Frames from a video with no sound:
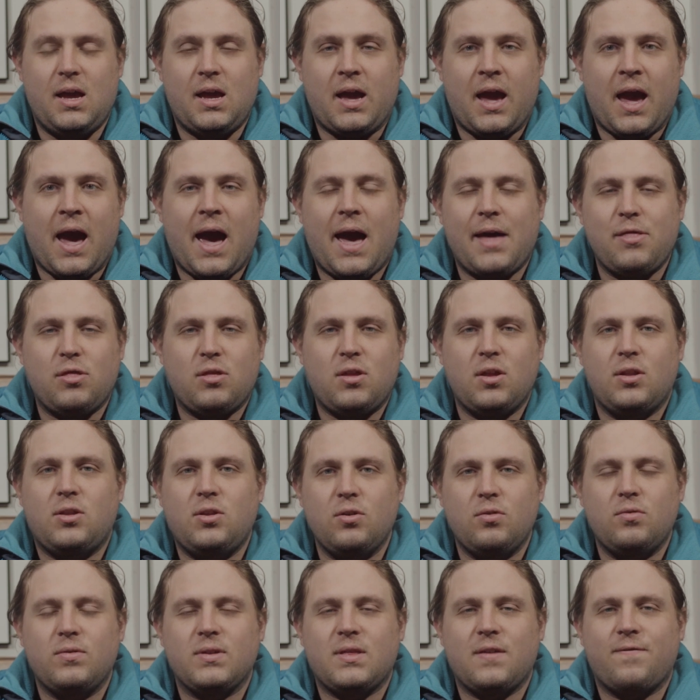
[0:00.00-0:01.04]
has to
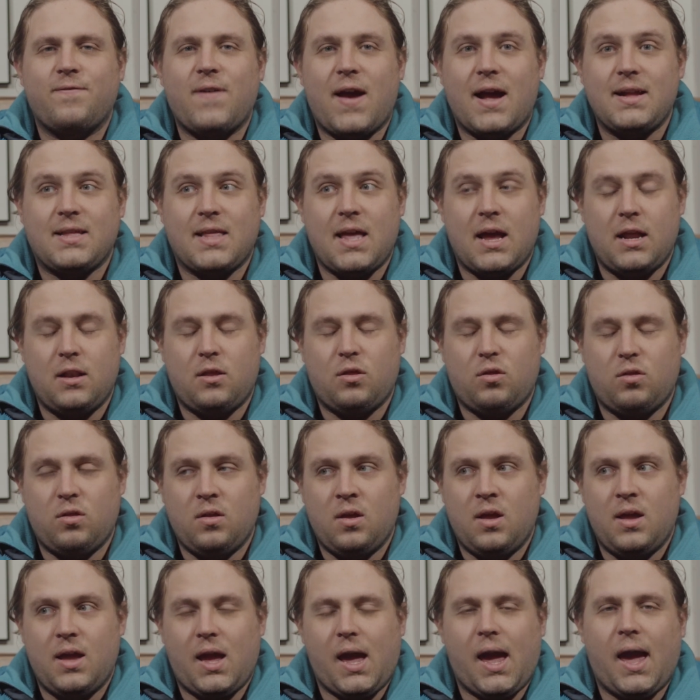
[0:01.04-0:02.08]
do with the fact that
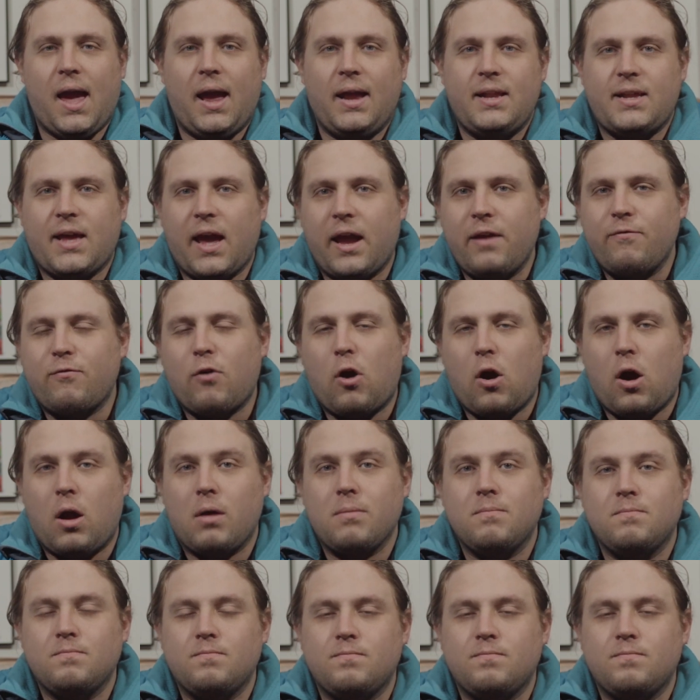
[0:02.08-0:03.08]
it's 8K RAW,